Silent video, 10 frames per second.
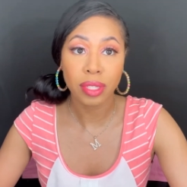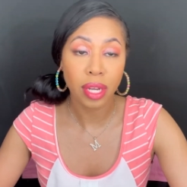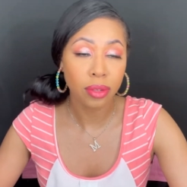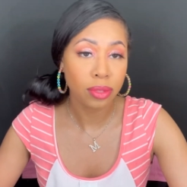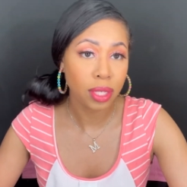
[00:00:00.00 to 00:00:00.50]

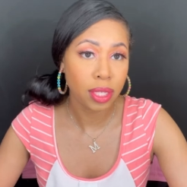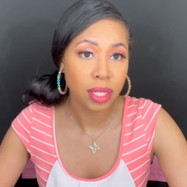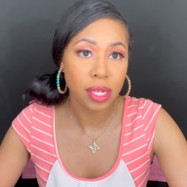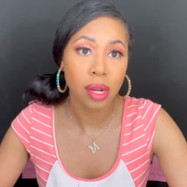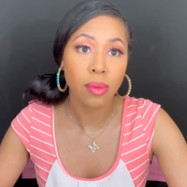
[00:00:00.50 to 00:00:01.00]
not using the
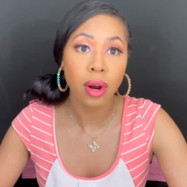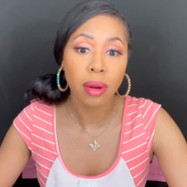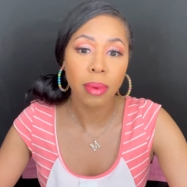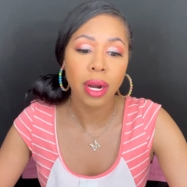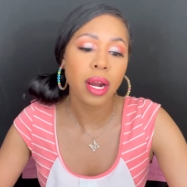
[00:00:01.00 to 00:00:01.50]
TikTok
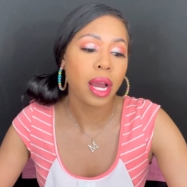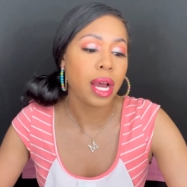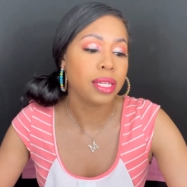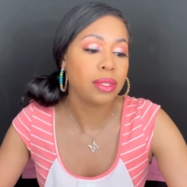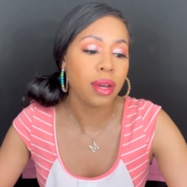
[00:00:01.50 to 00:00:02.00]
watermark.
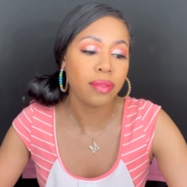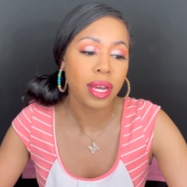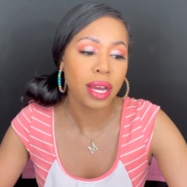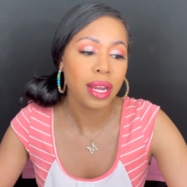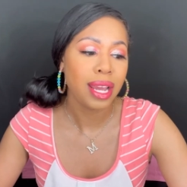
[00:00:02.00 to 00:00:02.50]
I still have
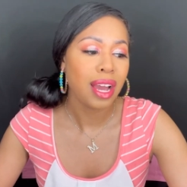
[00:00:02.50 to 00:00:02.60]
not.